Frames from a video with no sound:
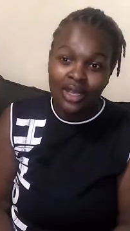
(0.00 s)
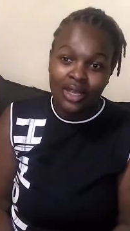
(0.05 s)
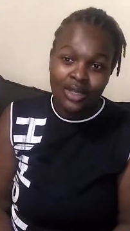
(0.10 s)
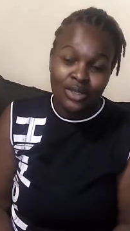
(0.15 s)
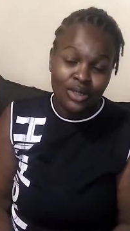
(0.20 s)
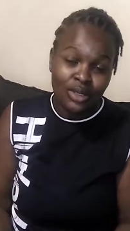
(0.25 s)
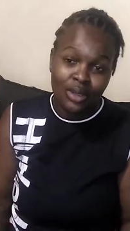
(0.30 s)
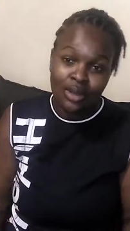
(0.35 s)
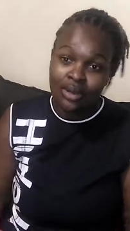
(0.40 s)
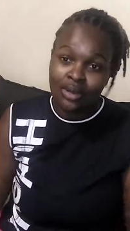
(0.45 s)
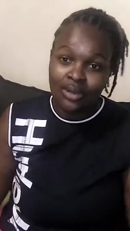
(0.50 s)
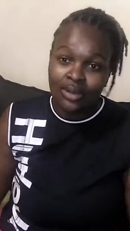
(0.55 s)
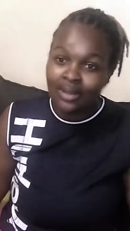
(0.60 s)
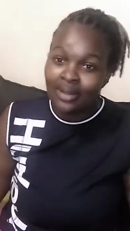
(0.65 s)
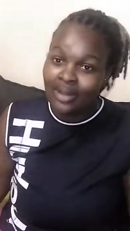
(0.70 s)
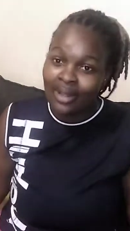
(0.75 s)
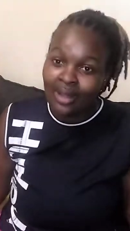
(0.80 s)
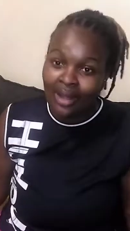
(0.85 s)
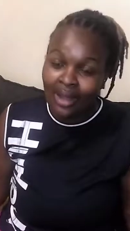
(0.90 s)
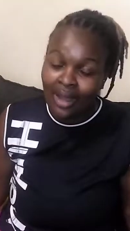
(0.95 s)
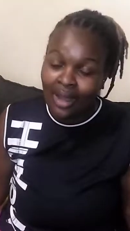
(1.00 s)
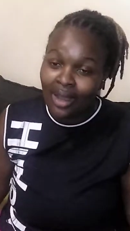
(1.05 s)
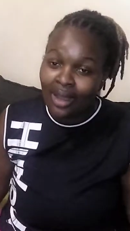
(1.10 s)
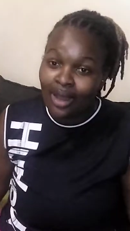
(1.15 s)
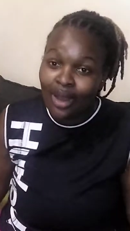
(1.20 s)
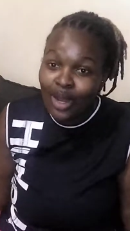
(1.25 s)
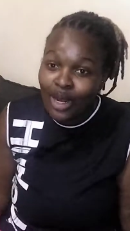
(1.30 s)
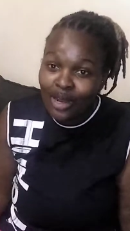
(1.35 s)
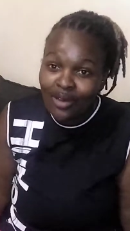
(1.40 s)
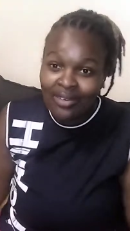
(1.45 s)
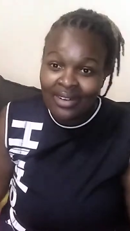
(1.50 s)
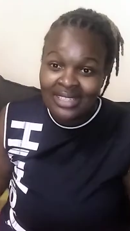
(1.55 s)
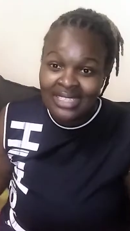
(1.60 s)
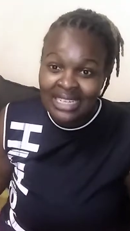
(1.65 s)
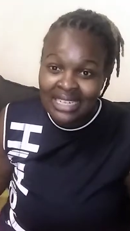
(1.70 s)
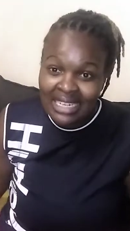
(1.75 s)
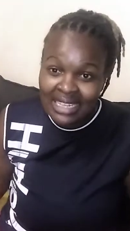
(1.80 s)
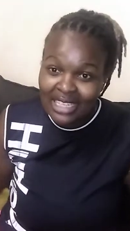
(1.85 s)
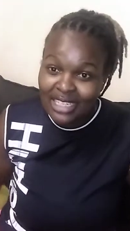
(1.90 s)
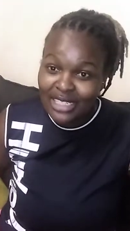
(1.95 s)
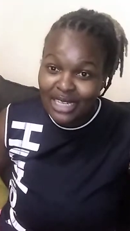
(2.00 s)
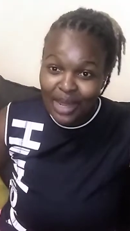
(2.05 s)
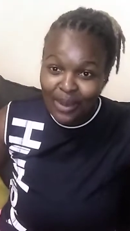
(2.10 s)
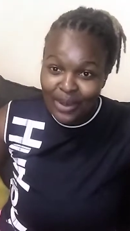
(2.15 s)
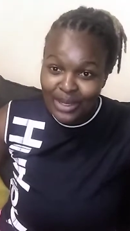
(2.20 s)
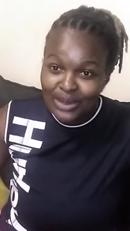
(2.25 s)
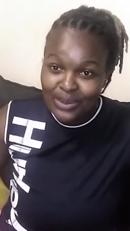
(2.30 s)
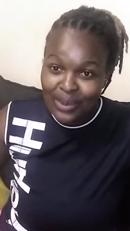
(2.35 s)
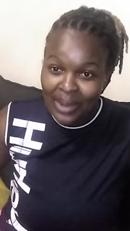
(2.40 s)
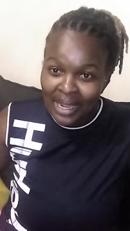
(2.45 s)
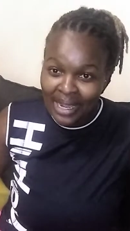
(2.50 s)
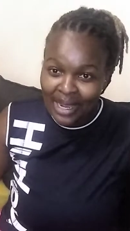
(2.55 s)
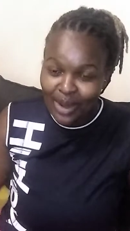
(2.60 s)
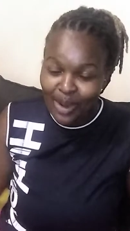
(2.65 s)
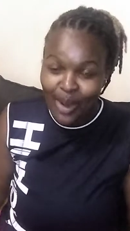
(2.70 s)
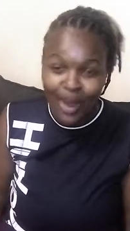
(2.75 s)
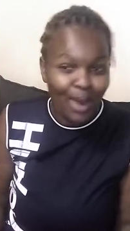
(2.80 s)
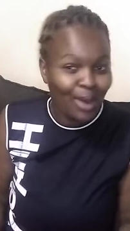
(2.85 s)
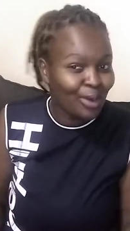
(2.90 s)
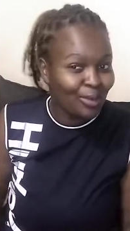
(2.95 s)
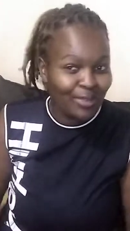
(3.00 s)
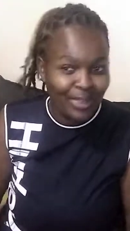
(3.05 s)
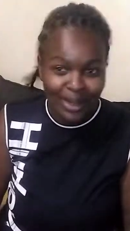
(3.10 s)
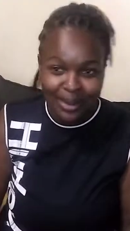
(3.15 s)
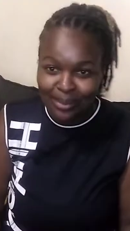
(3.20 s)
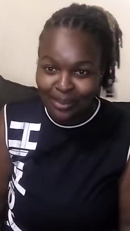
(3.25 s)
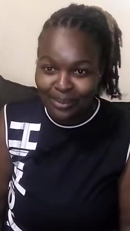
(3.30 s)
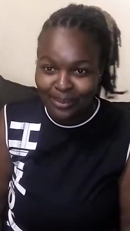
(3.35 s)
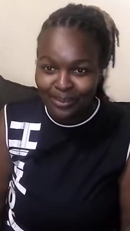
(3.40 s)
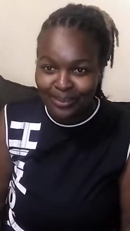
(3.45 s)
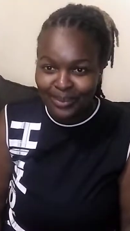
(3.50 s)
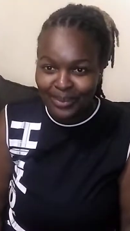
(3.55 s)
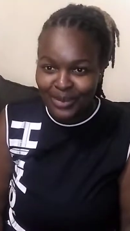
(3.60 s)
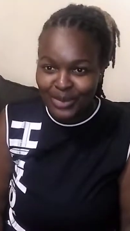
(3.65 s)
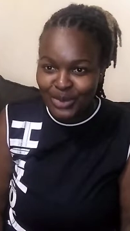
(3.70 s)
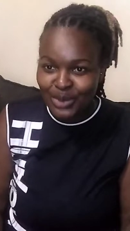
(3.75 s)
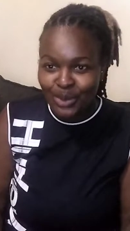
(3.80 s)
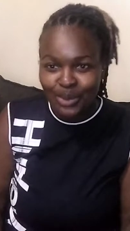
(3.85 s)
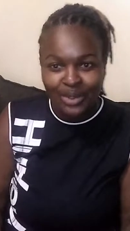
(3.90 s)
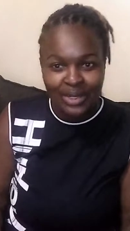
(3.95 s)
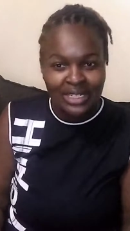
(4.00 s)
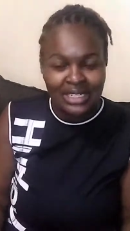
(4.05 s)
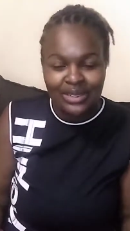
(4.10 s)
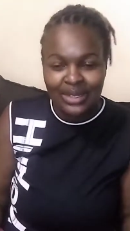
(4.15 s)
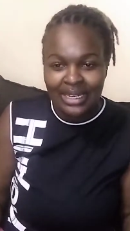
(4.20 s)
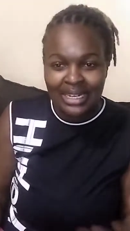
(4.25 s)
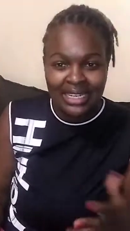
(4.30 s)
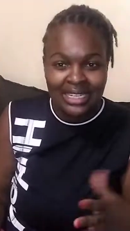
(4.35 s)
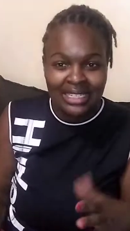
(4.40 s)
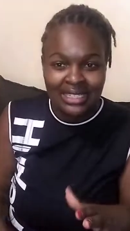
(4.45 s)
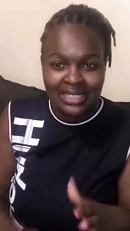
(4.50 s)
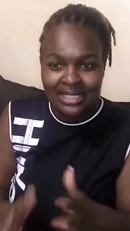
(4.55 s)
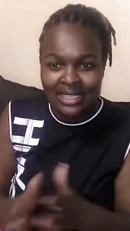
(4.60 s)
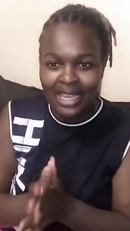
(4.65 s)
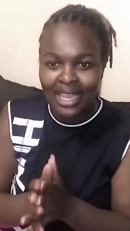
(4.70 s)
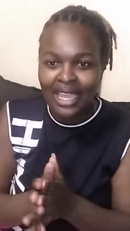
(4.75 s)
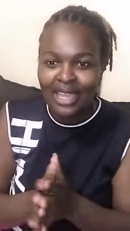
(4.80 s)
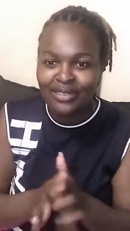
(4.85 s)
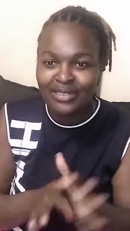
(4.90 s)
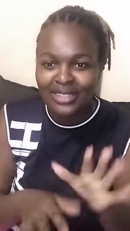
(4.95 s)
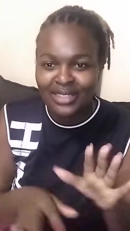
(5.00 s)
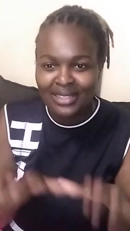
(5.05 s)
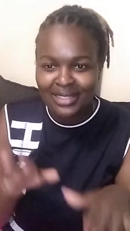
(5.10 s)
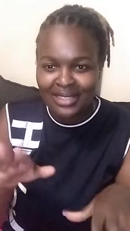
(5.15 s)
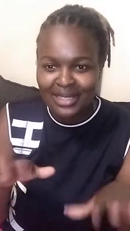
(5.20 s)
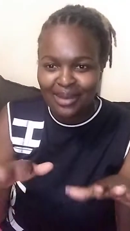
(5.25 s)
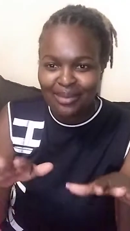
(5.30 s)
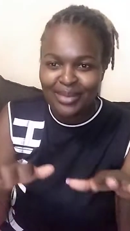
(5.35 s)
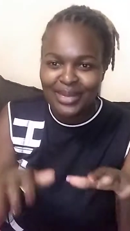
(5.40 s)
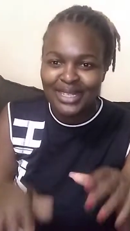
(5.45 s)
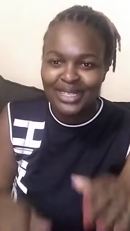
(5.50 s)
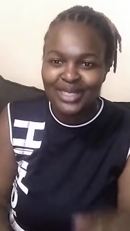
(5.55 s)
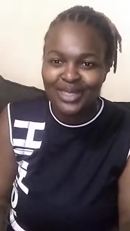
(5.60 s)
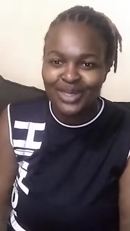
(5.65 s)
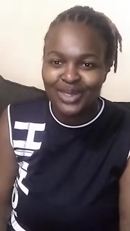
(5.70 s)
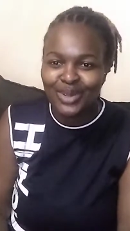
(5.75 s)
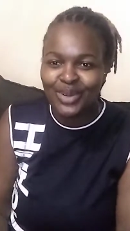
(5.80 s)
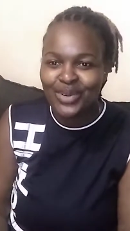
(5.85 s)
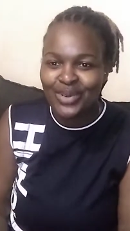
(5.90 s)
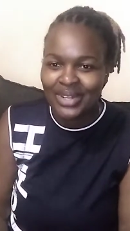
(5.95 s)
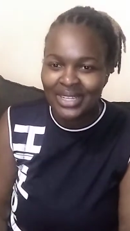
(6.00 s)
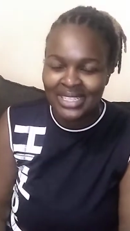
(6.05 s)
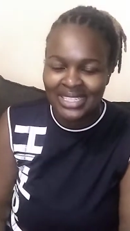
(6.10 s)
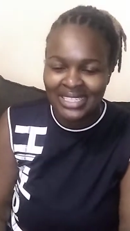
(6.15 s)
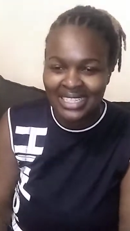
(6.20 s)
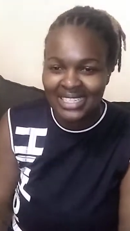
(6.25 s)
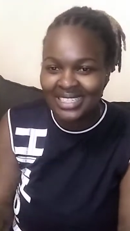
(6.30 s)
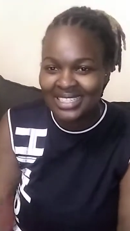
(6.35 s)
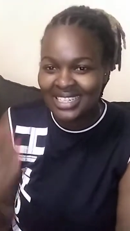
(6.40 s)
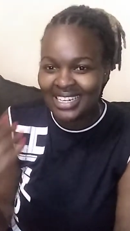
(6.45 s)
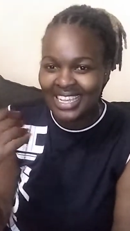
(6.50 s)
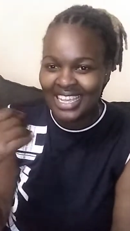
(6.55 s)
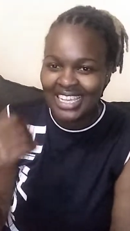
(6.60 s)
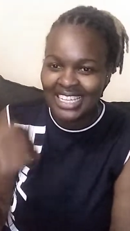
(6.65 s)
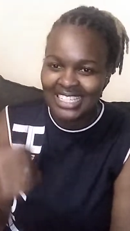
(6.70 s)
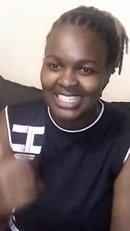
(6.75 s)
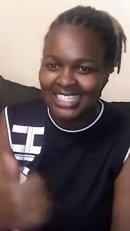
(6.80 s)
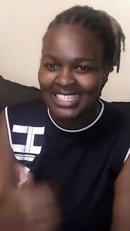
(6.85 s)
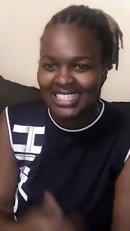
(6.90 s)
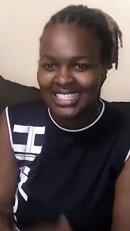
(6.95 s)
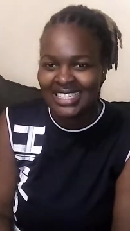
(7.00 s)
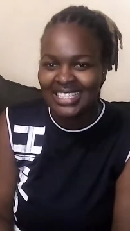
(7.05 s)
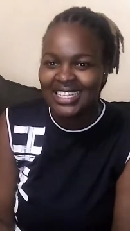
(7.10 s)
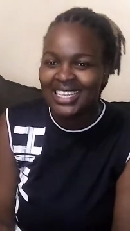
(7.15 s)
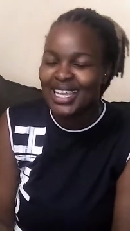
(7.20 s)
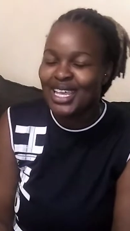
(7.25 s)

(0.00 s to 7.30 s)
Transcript: So all of a sudden, the showers work, all of them. So right now, at least I have some in storage, just in case.